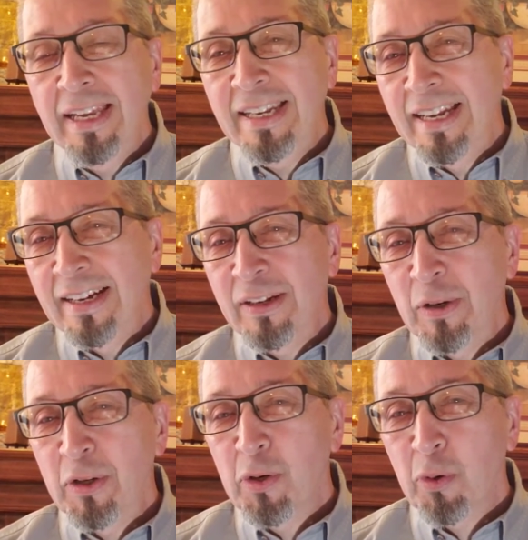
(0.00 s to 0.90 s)
lean not
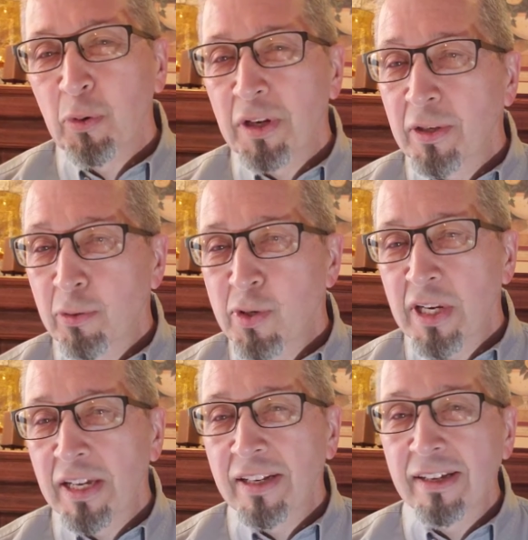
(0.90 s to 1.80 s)
on your own
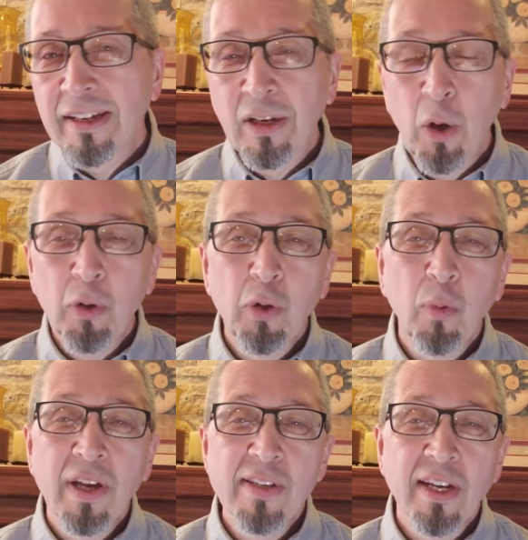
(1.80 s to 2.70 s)
understanding. In all your
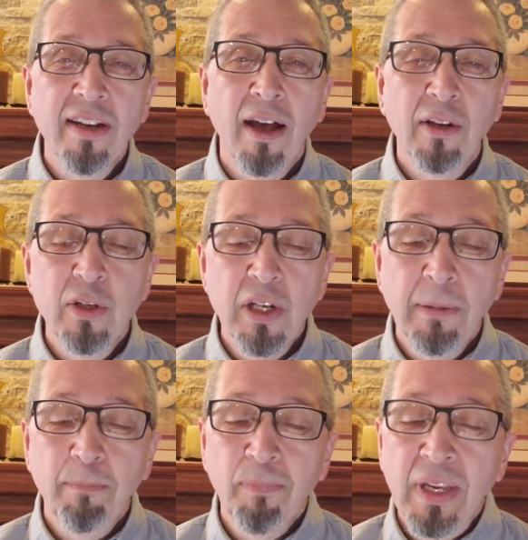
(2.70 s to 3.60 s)
ways acknowledge
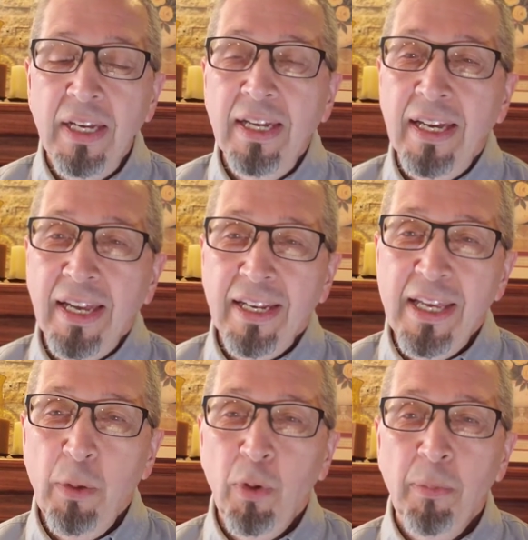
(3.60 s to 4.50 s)
him, and
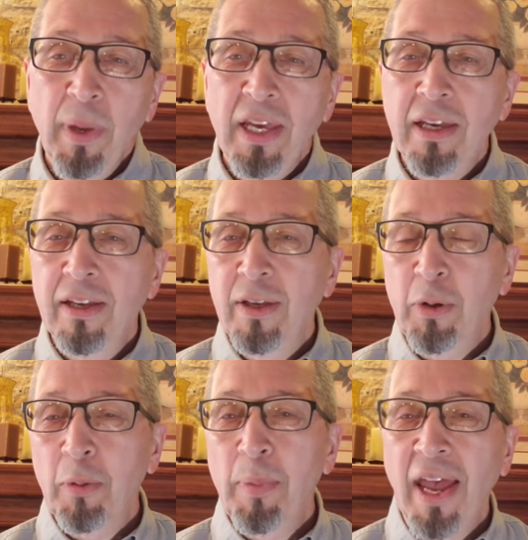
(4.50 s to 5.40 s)
he will make
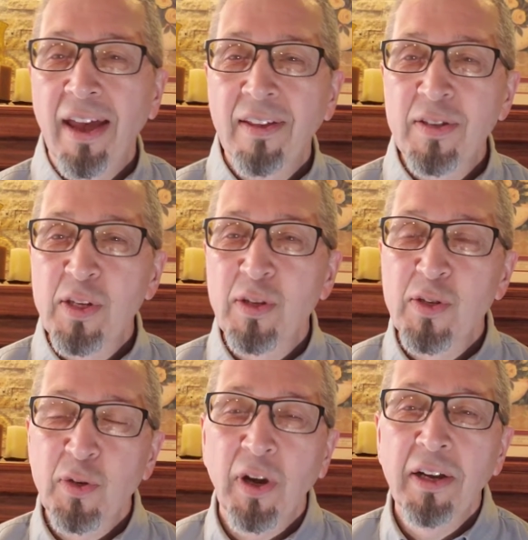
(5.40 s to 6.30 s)
your paths
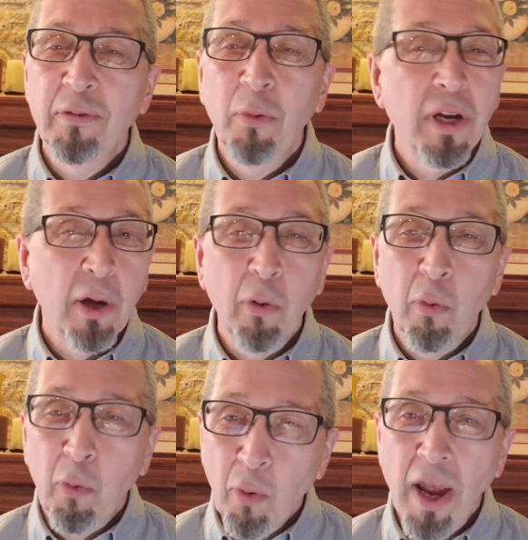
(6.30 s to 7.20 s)
straight. What a
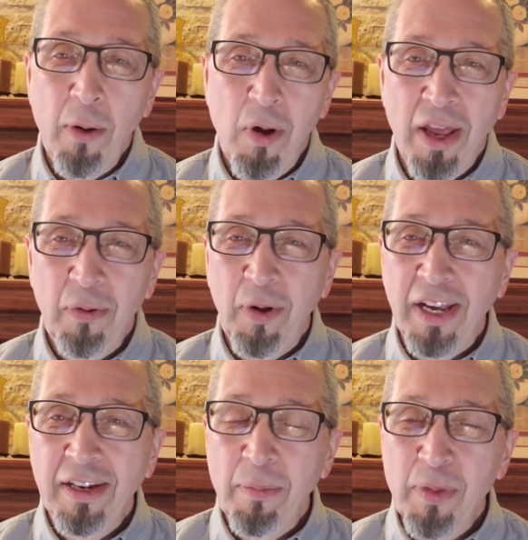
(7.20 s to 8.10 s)
great way to
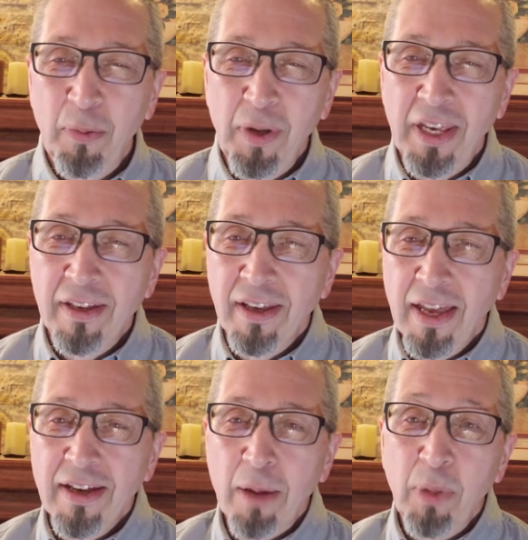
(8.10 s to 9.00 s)
wind up the week. Hey,
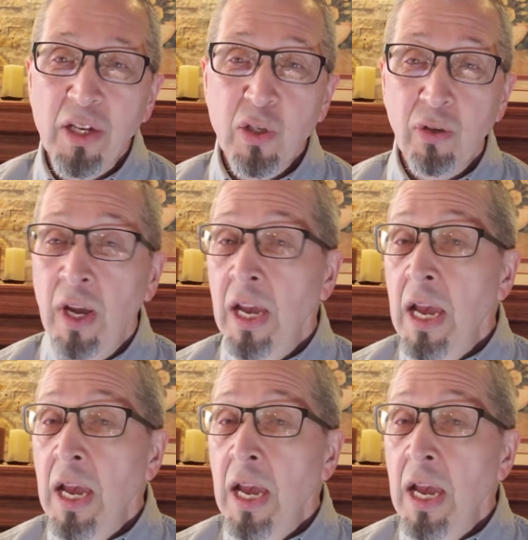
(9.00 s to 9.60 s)
God bless you.